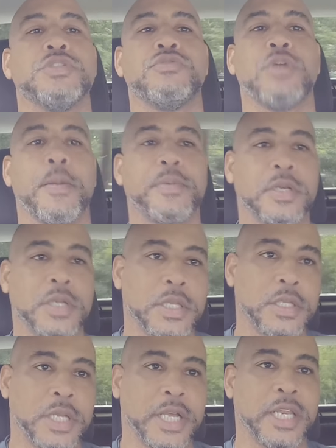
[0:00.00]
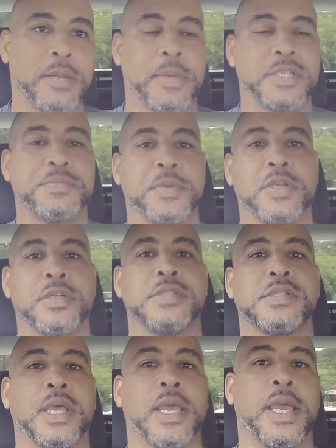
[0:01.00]
just dropping another nugget in my spirit to
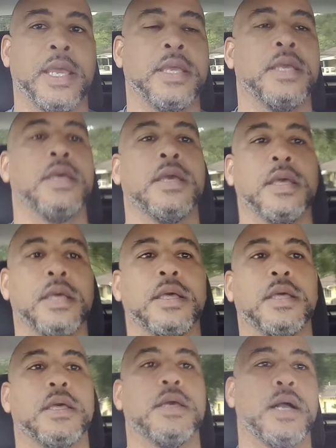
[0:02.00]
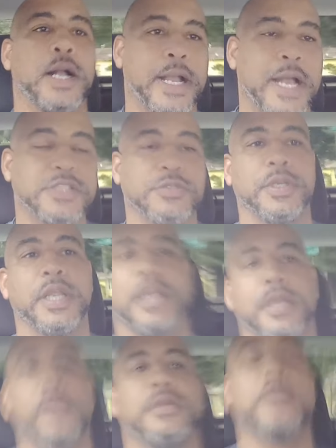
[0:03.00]
say, hey, I got you in that
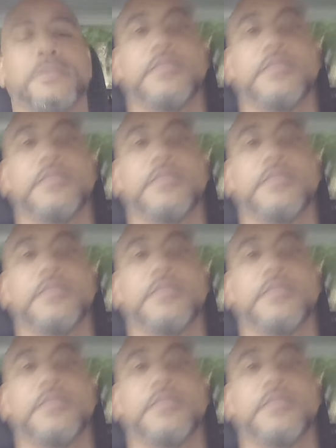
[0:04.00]
area.